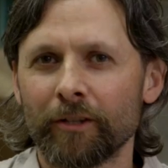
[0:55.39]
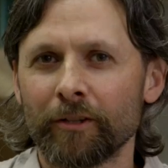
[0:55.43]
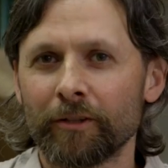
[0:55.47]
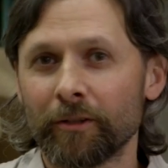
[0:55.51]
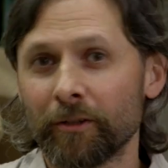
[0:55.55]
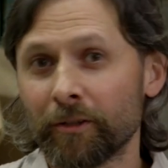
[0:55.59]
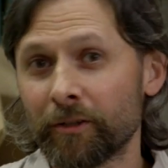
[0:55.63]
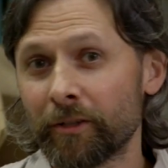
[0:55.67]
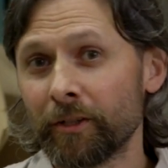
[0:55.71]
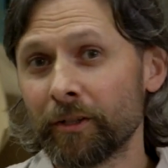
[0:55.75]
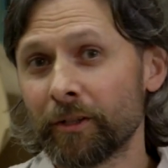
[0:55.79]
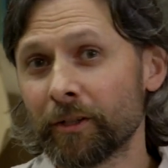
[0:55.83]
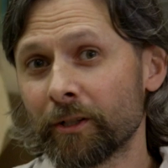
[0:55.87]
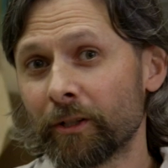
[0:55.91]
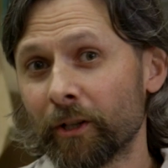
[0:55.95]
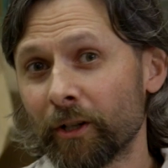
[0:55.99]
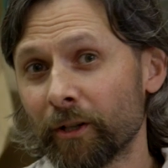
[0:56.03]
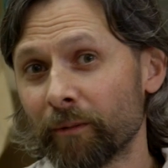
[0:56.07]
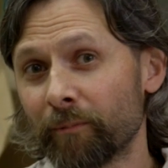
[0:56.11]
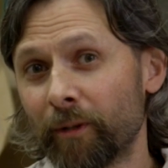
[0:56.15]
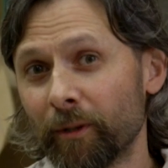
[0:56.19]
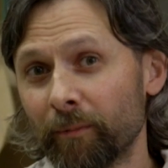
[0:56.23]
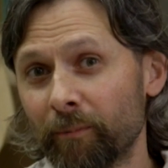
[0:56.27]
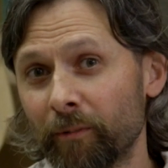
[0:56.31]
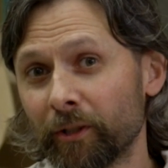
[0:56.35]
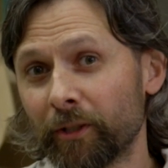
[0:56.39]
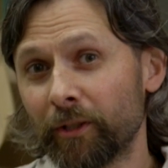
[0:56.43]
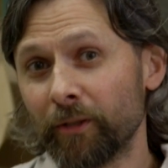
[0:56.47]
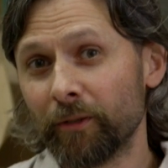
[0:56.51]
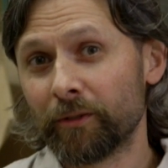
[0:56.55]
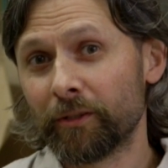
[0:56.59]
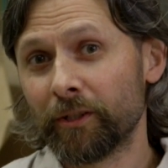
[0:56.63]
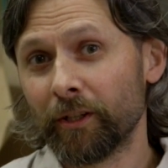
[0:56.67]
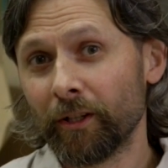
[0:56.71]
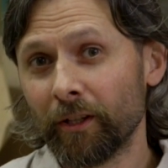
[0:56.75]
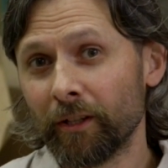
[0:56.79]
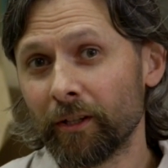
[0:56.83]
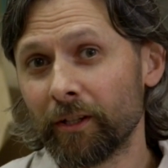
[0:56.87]
So since Clark Public
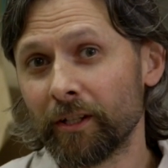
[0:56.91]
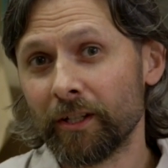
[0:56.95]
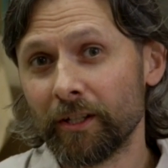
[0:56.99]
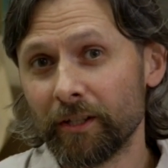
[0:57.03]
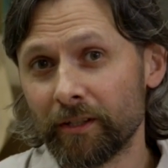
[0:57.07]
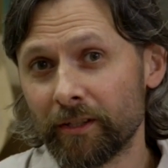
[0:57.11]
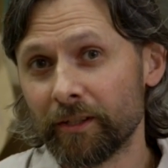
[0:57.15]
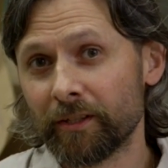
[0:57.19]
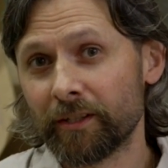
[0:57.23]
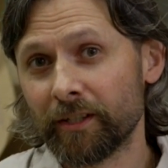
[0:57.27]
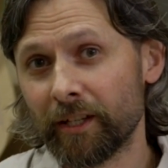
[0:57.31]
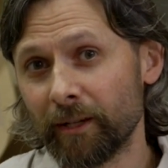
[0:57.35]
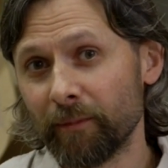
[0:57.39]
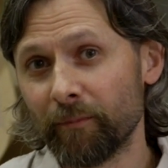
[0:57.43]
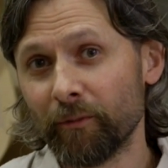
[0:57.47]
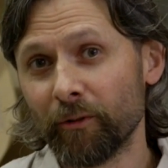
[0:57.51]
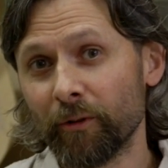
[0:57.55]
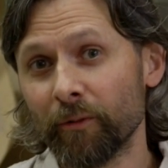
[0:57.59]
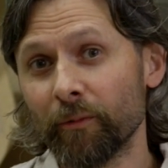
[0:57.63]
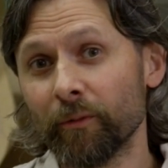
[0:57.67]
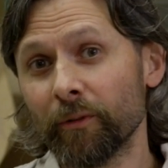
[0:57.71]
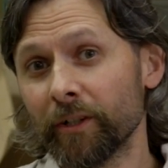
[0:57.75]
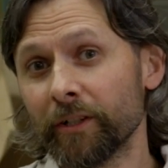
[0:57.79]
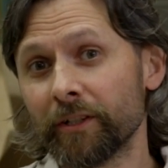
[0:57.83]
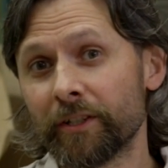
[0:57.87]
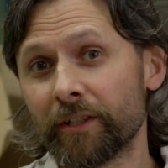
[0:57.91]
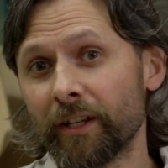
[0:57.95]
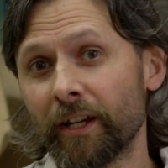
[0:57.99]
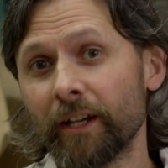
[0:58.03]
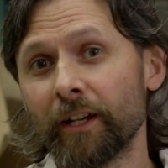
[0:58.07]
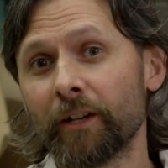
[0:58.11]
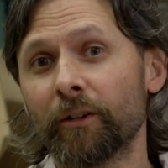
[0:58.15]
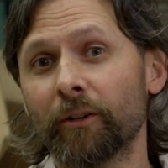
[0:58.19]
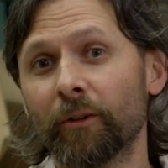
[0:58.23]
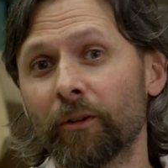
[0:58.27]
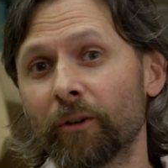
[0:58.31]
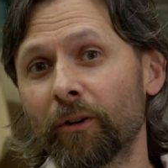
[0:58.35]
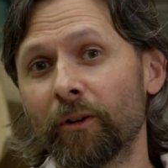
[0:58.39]
Utilities is able to
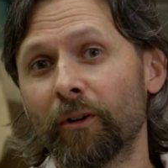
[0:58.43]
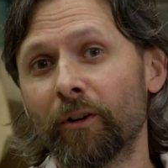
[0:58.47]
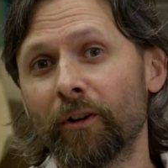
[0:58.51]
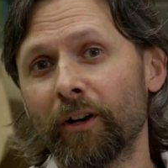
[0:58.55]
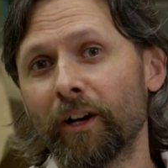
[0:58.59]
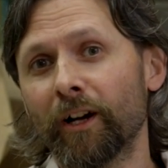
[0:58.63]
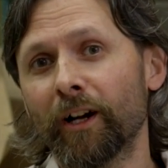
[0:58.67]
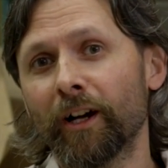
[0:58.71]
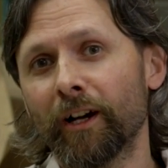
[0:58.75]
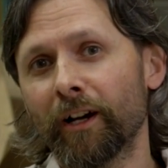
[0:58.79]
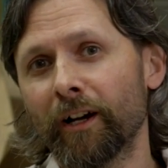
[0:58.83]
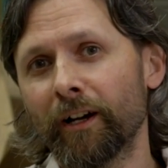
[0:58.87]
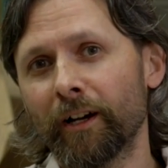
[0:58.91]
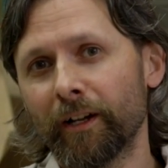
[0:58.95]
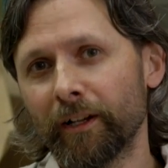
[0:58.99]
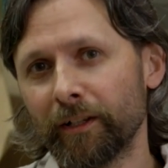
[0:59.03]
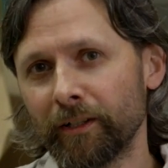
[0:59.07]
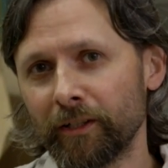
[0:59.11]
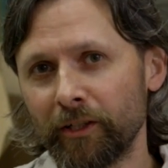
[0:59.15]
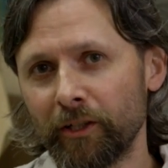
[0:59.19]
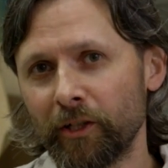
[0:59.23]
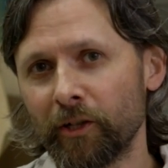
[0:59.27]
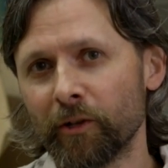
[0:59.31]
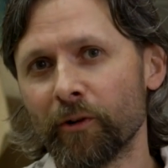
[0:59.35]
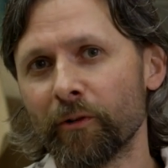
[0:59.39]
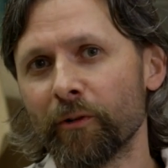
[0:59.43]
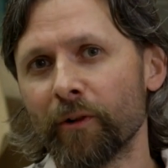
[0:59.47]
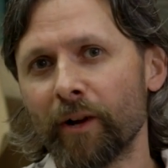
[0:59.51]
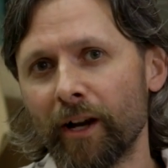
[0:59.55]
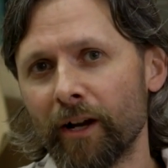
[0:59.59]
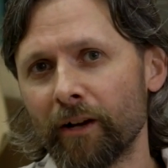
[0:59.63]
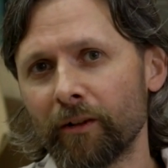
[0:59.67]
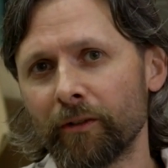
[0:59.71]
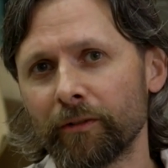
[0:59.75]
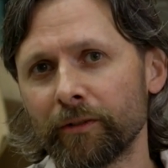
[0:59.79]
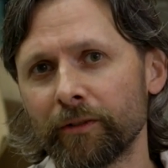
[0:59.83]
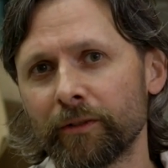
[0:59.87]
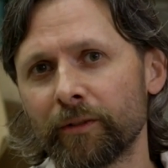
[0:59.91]
recycle
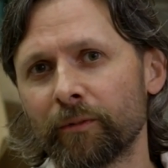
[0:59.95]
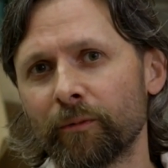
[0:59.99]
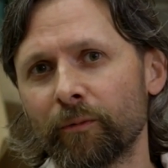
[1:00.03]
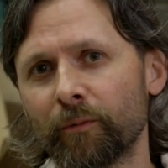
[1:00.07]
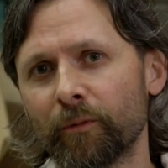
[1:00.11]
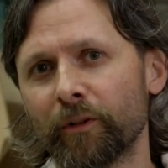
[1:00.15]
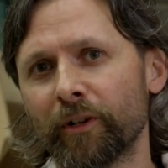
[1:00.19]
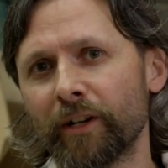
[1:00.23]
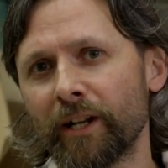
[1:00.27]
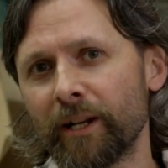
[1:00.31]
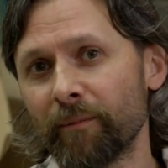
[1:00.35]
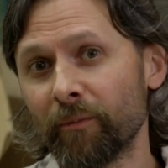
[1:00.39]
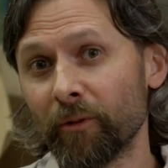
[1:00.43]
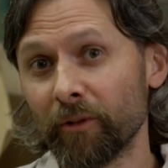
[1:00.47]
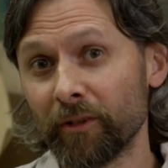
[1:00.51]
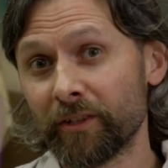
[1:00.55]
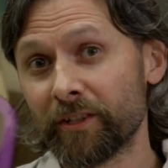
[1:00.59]
year-round, we're able to